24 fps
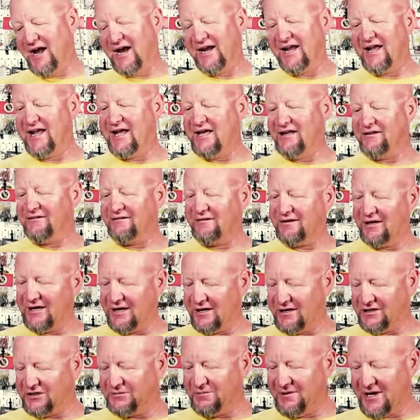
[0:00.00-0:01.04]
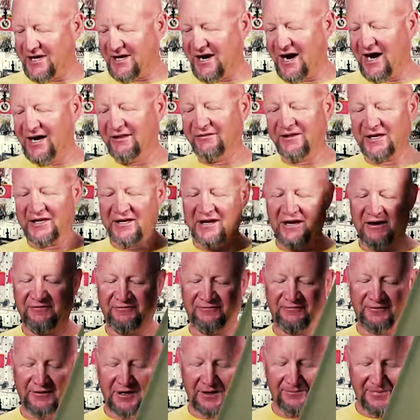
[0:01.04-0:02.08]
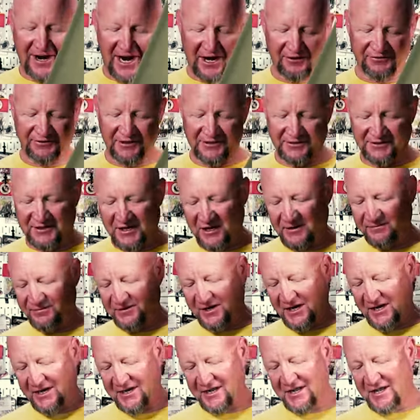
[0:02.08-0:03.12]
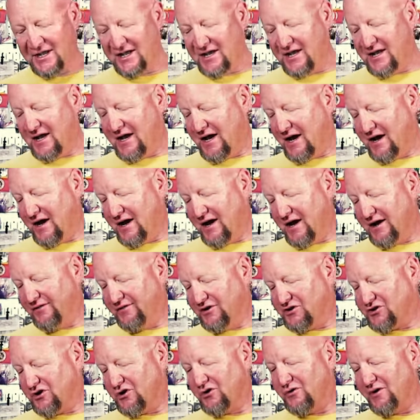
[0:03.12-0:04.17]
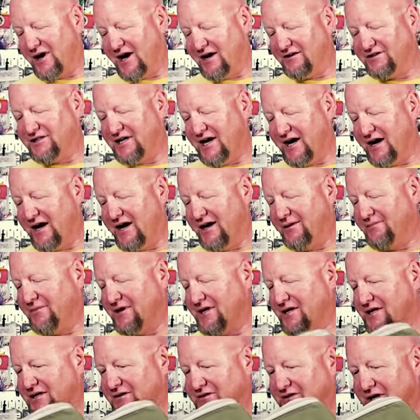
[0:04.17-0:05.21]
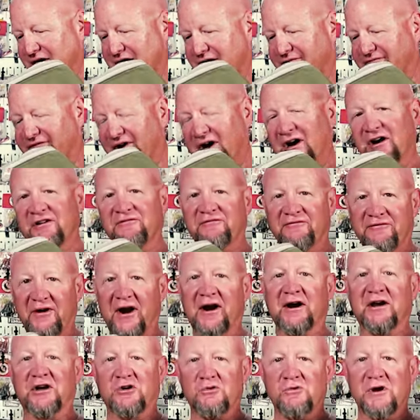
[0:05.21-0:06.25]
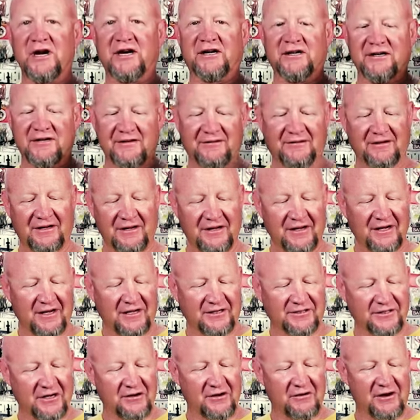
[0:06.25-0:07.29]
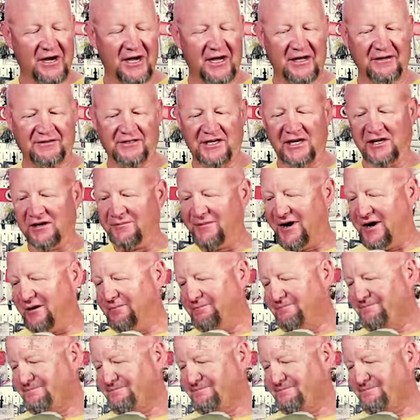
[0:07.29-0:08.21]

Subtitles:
I can't speak highly enough about this company, and the turnaround time is very, very quick. So check them out.